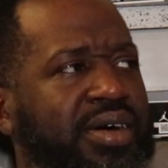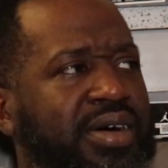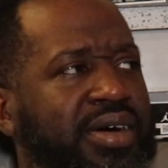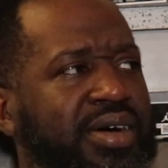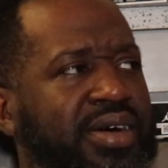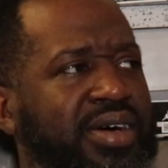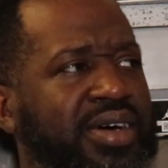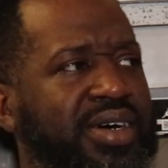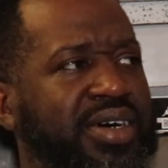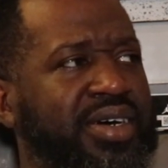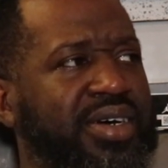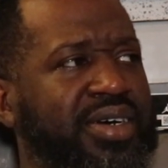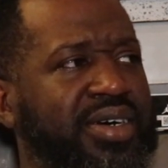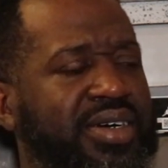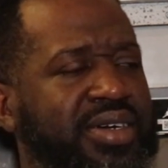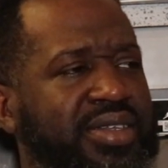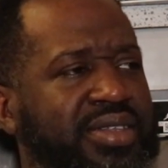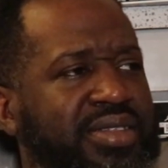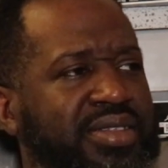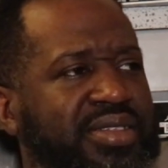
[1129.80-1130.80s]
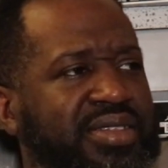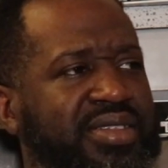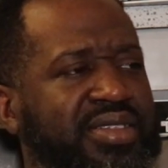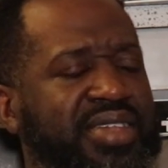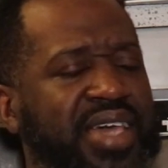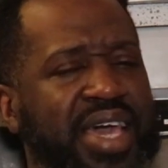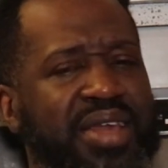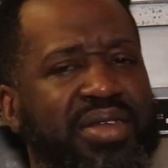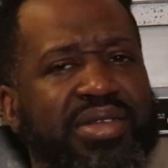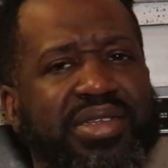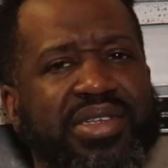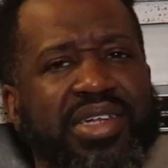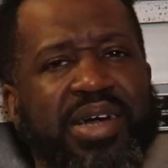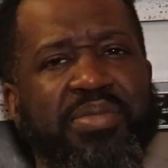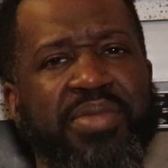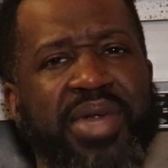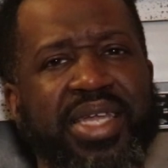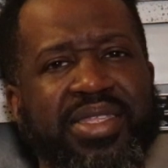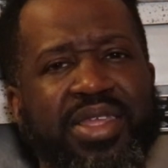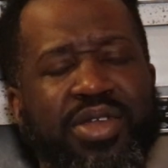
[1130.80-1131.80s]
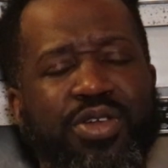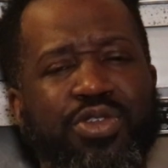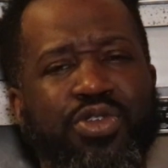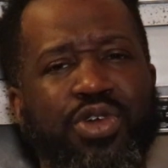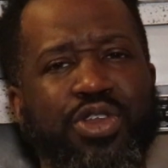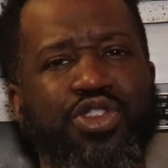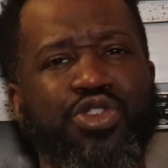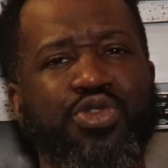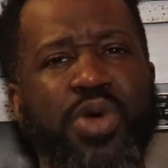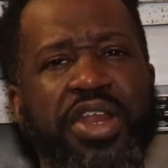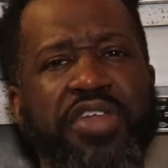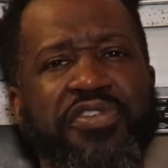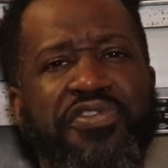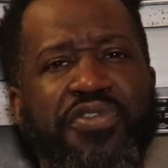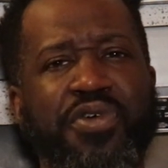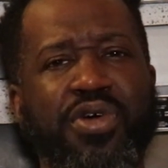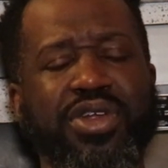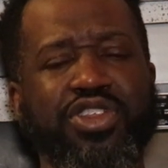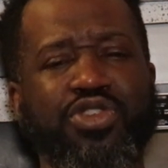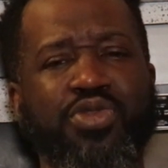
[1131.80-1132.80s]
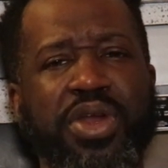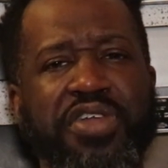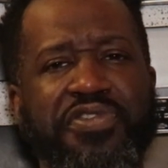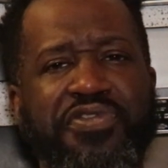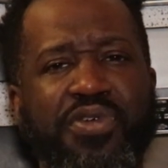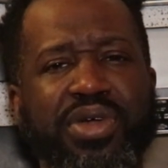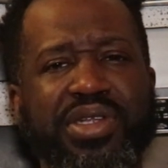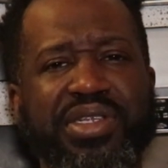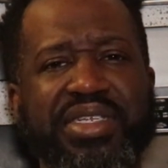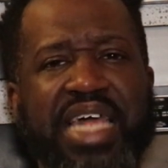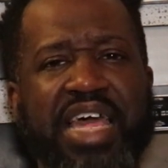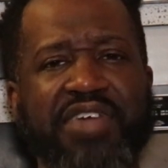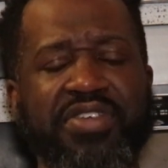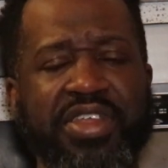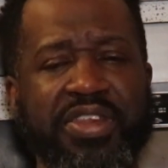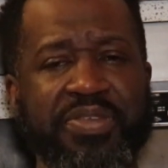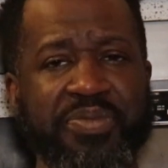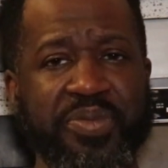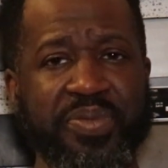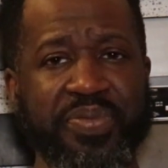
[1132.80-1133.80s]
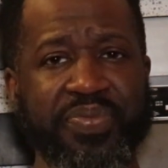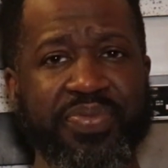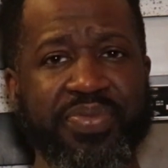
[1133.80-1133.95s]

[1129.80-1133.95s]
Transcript: or something like that, or 24-7.